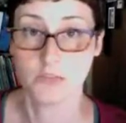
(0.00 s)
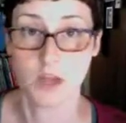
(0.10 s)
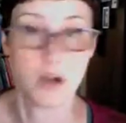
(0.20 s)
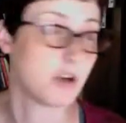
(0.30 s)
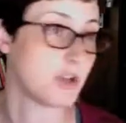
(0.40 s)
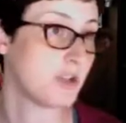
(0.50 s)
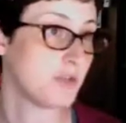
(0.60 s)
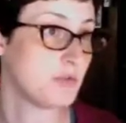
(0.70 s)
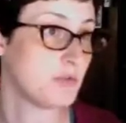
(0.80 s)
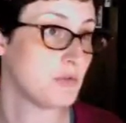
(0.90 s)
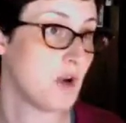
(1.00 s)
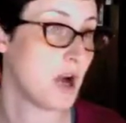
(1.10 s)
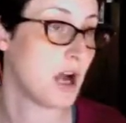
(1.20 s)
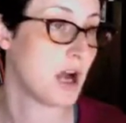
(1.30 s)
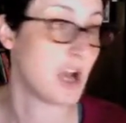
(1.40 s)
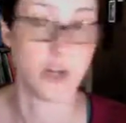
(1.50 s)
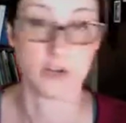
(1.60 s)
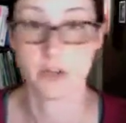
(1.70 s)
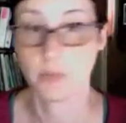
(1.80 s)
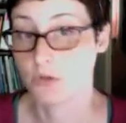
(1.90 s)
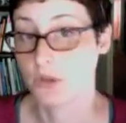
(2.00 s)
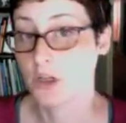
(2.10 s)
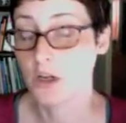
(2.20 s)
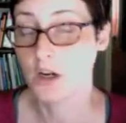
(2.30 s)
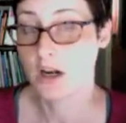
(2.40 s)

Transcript: Are you a yarn shop owner?